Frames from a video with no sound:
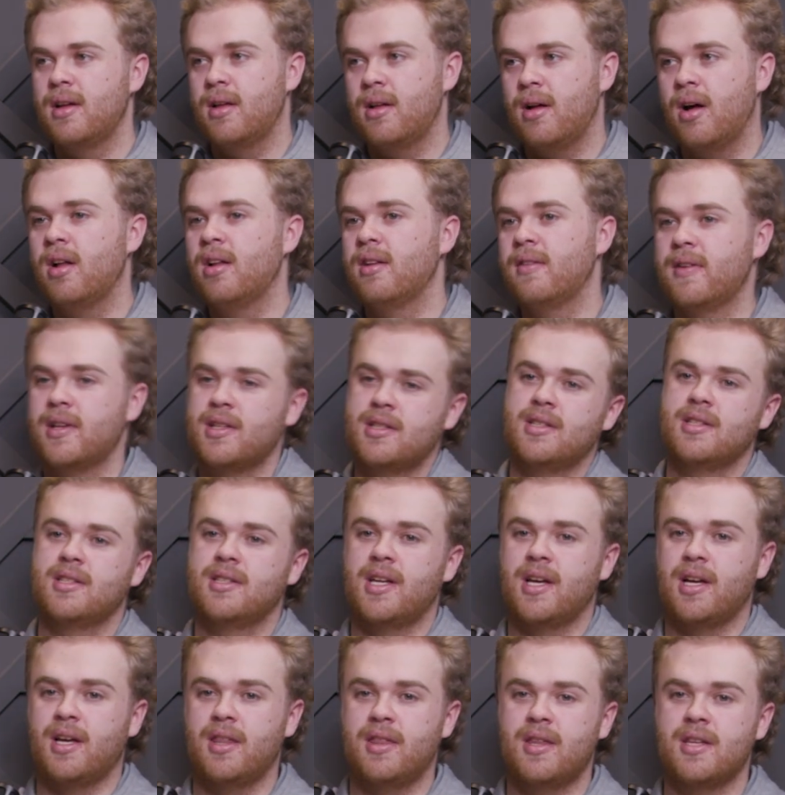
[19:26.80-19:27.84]
All of us is
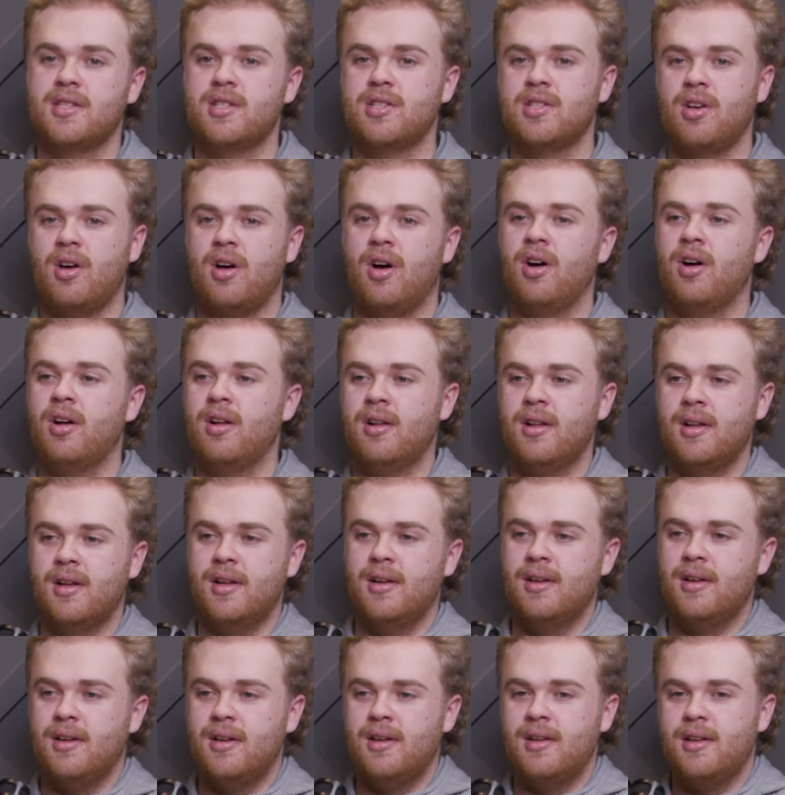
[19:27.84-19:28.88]
like, this is all,
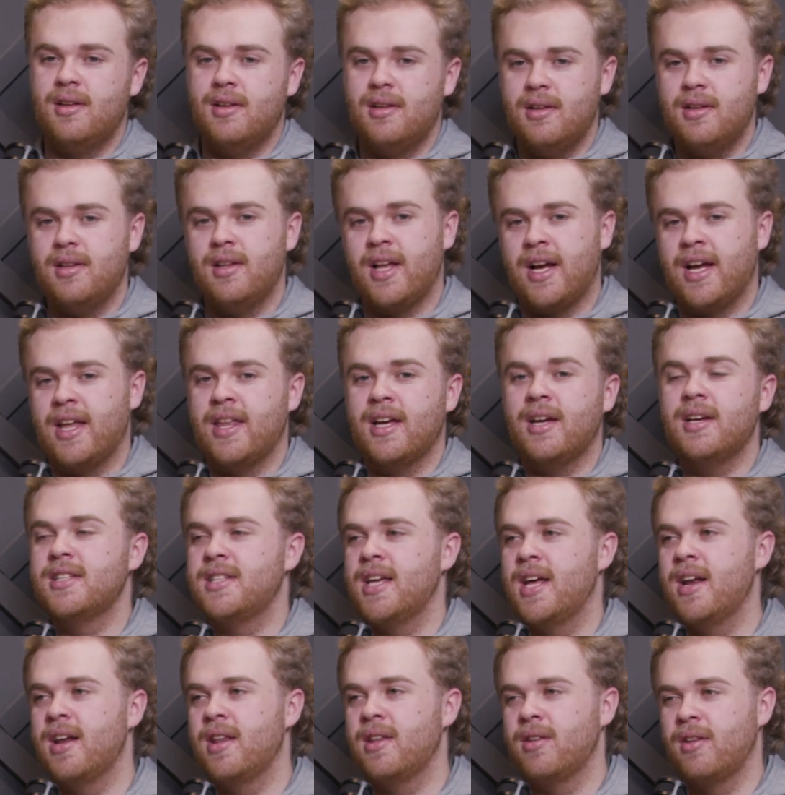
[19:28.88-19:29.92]
like, I think I
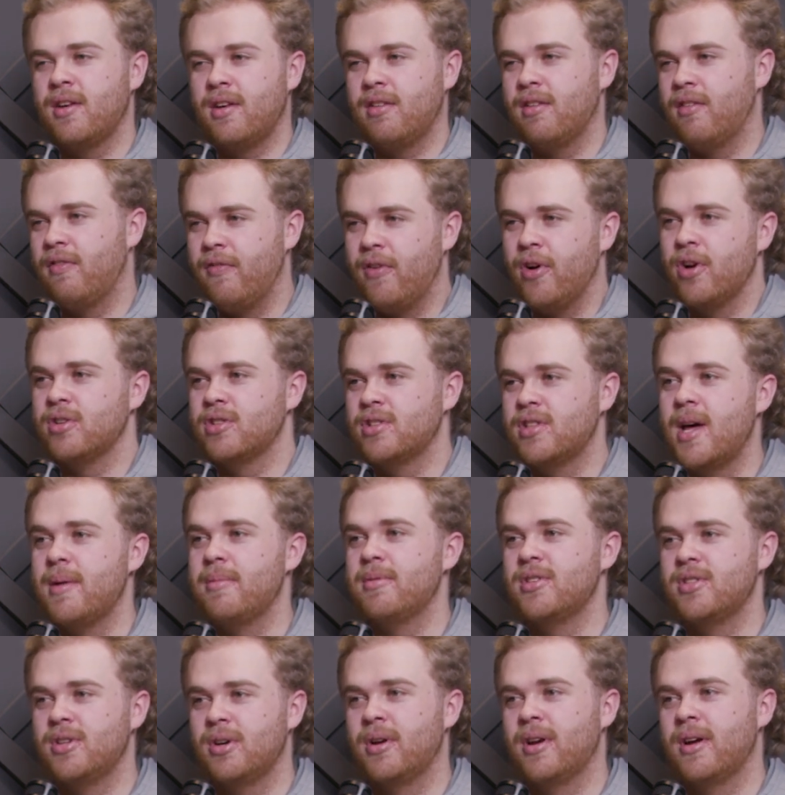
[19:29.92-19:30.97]
said it in like the first
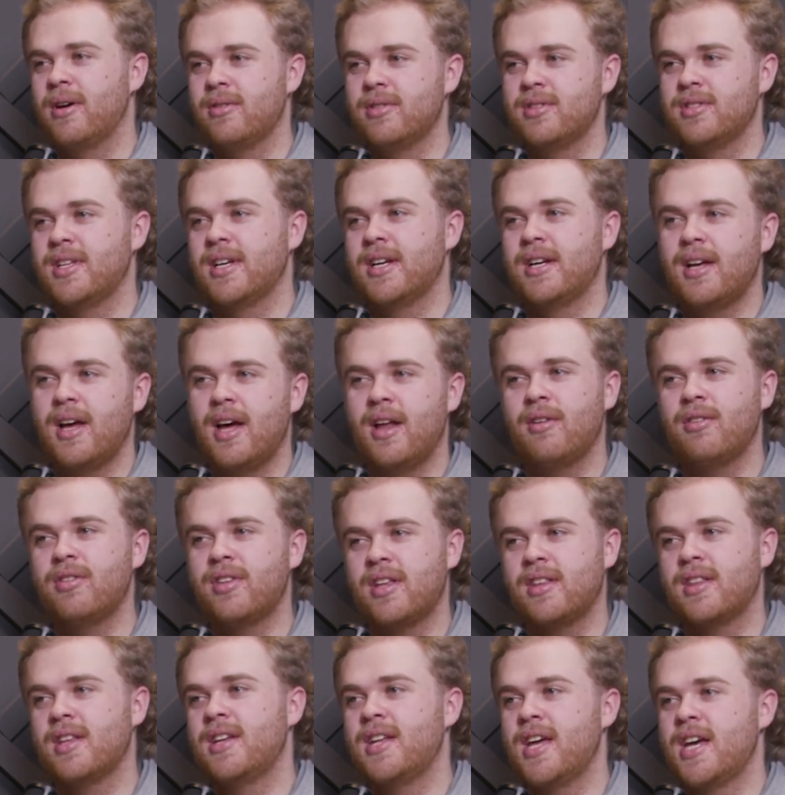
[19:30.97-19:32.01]
episode. I was like, I don't
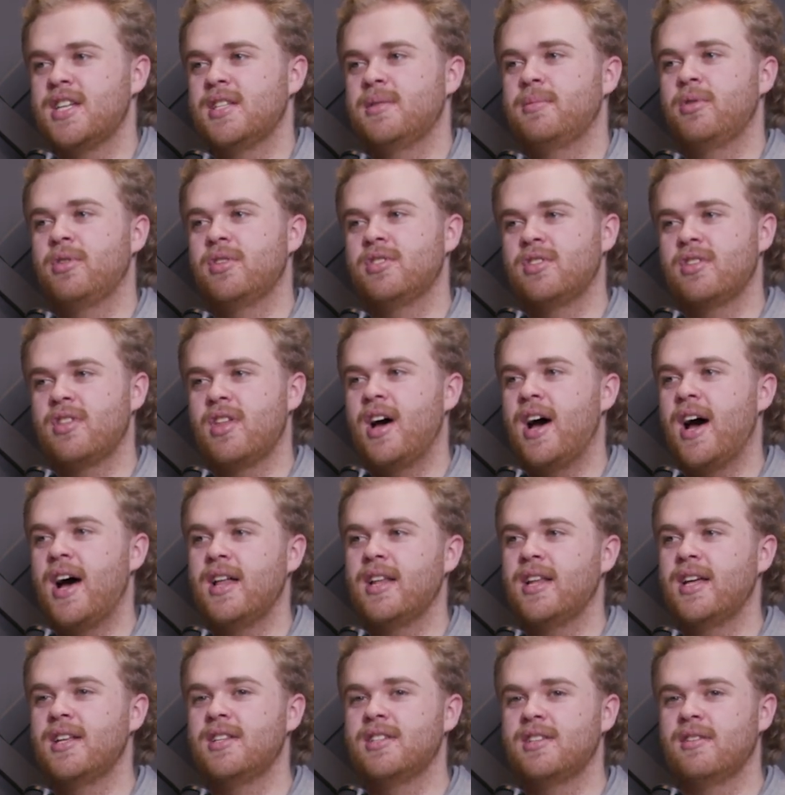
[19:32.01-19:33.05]
think the testimonies are the
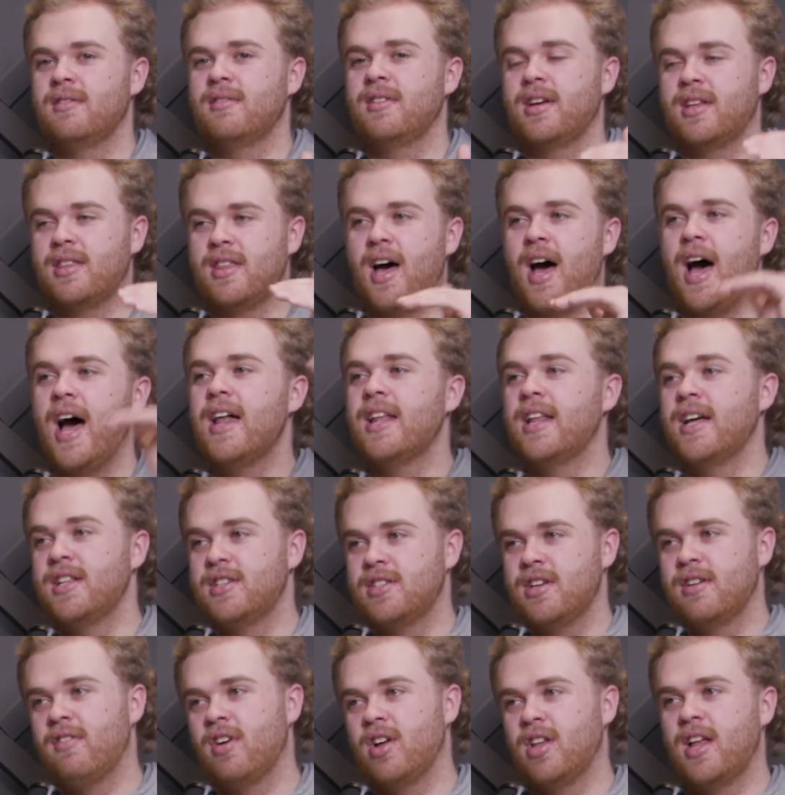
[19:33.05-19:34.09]
highlights of, like, the
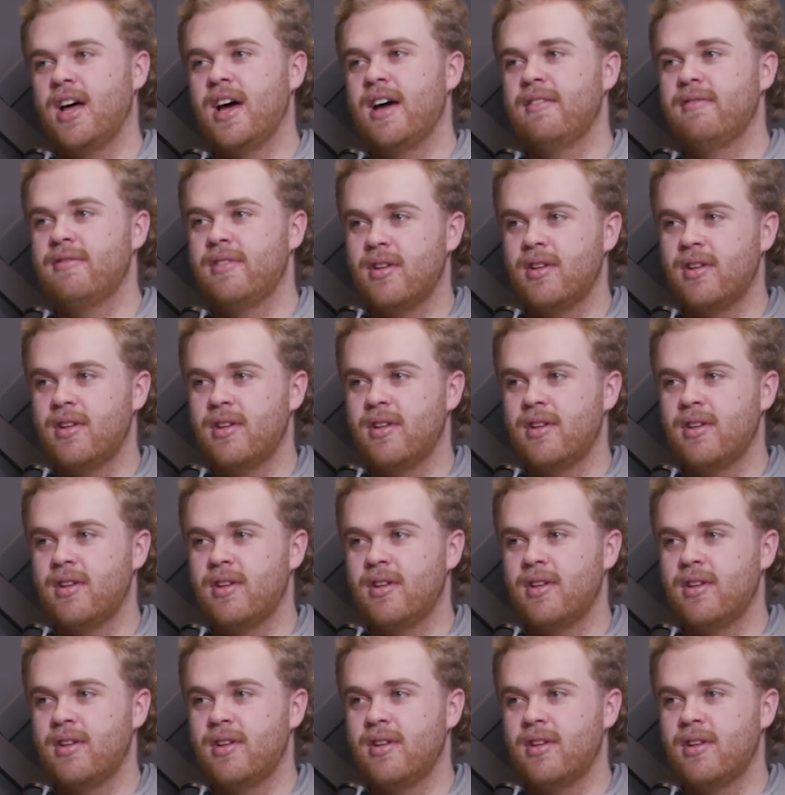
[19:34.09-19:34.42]
highlights of our life.